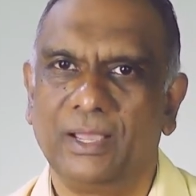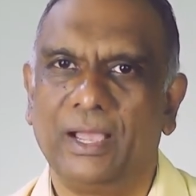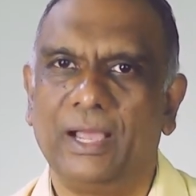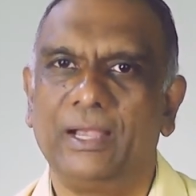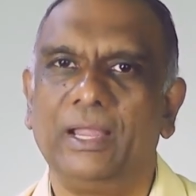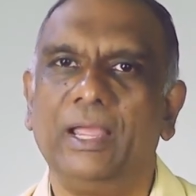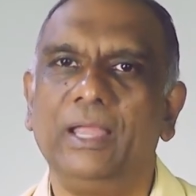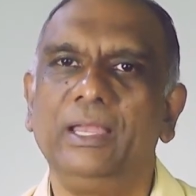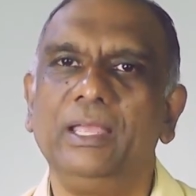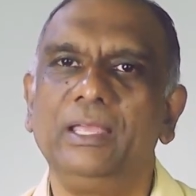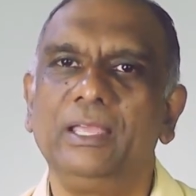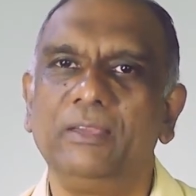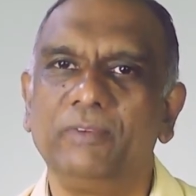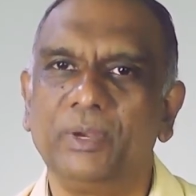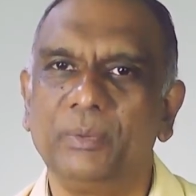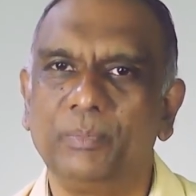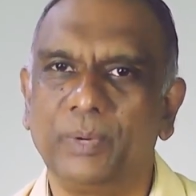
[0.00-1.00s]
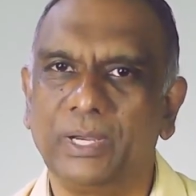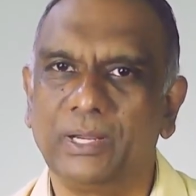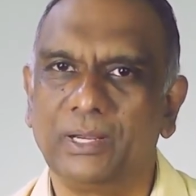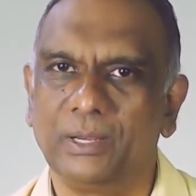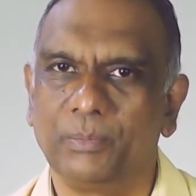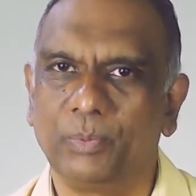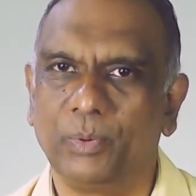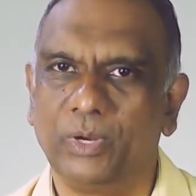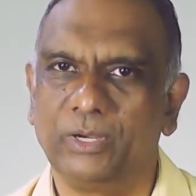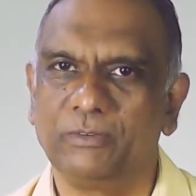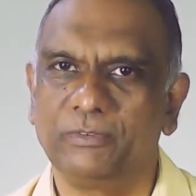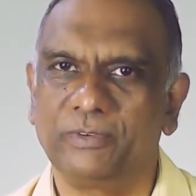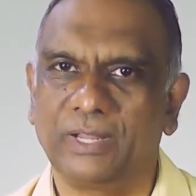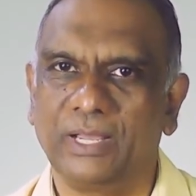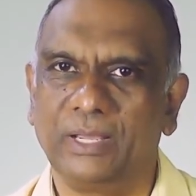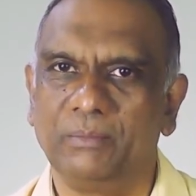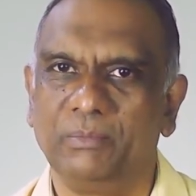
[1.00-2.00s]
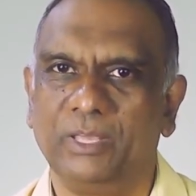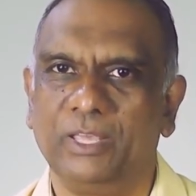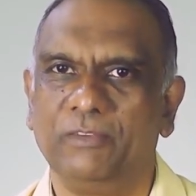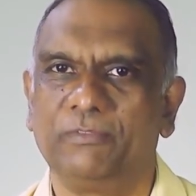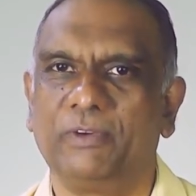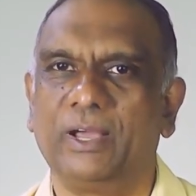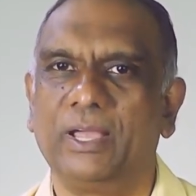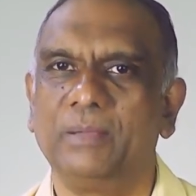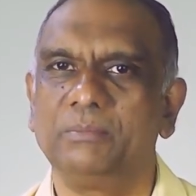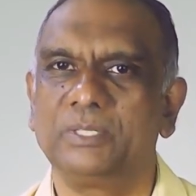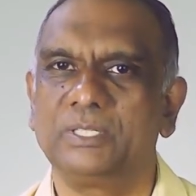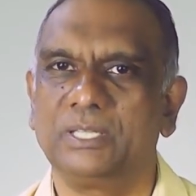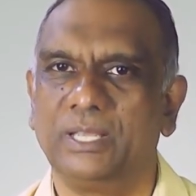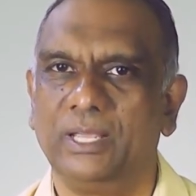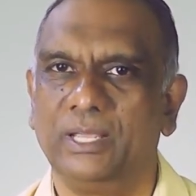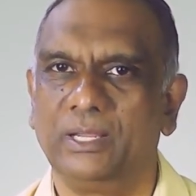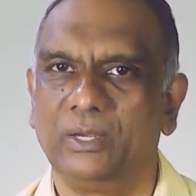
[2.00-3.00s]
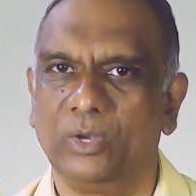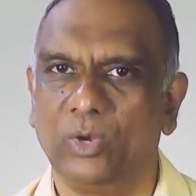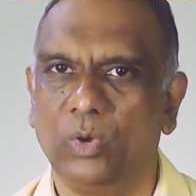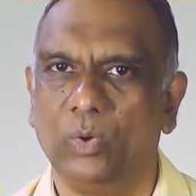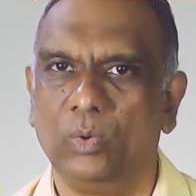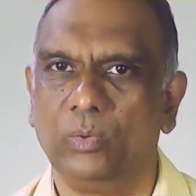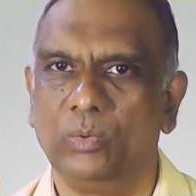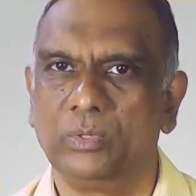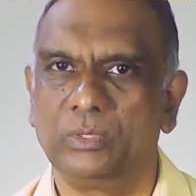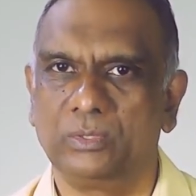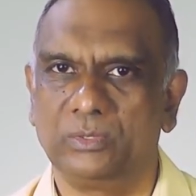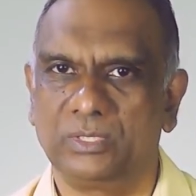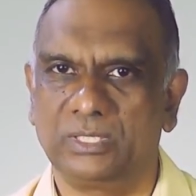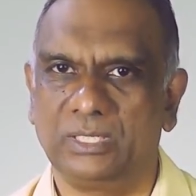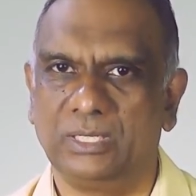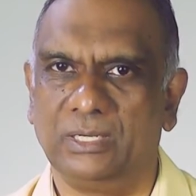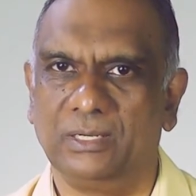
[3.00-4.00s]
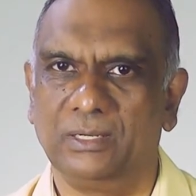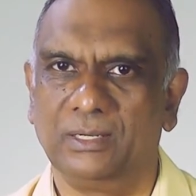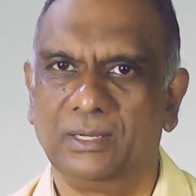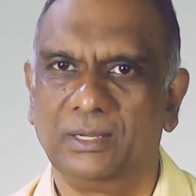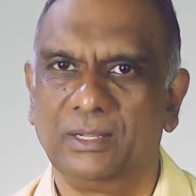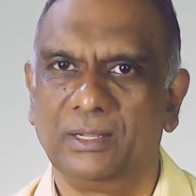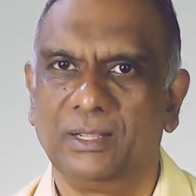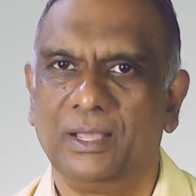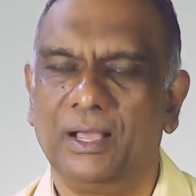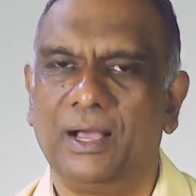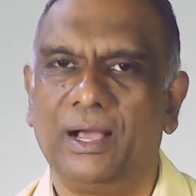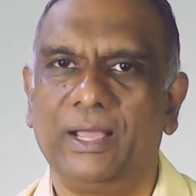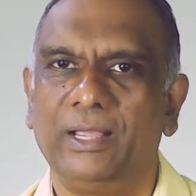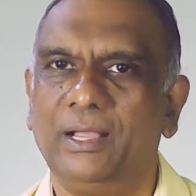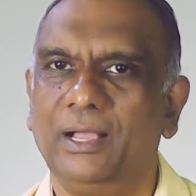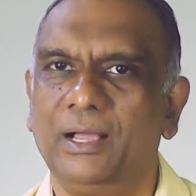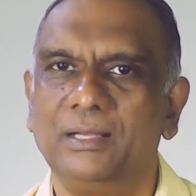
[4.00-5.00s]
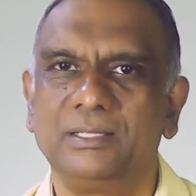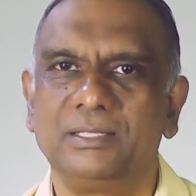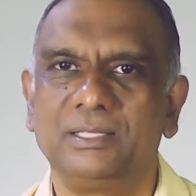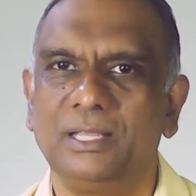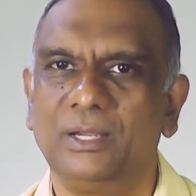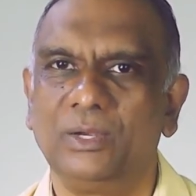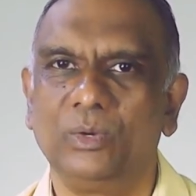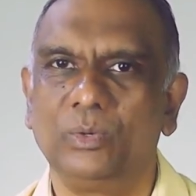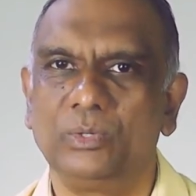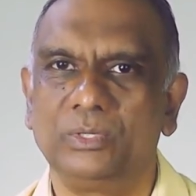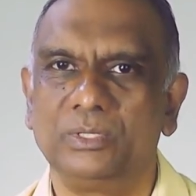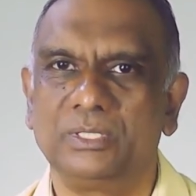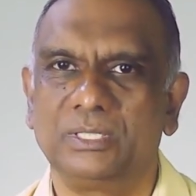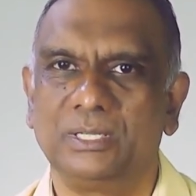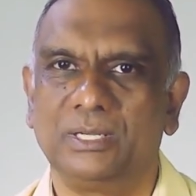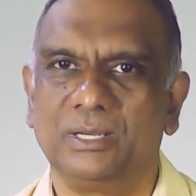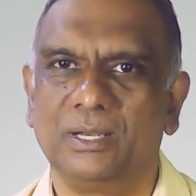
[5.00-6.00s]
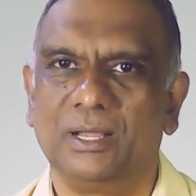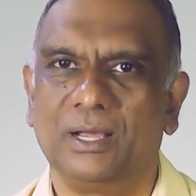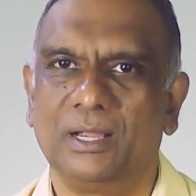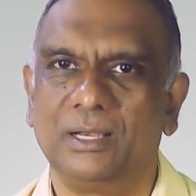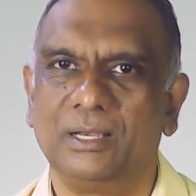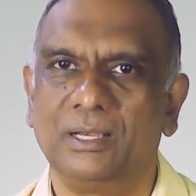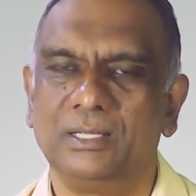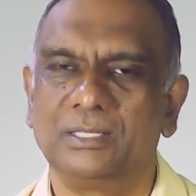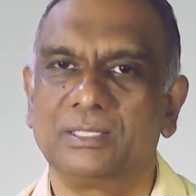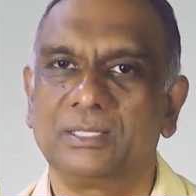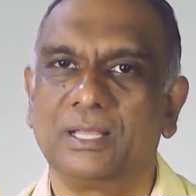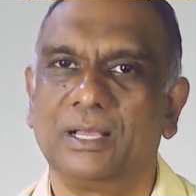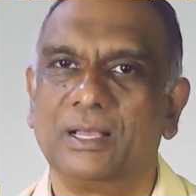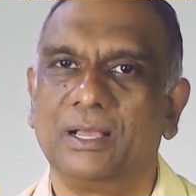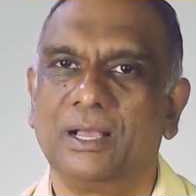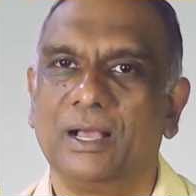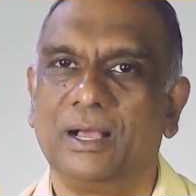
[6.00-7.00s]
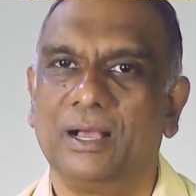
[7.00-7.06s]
At any given particular point of time, if I am saying no to sin, I can't say no to sin unless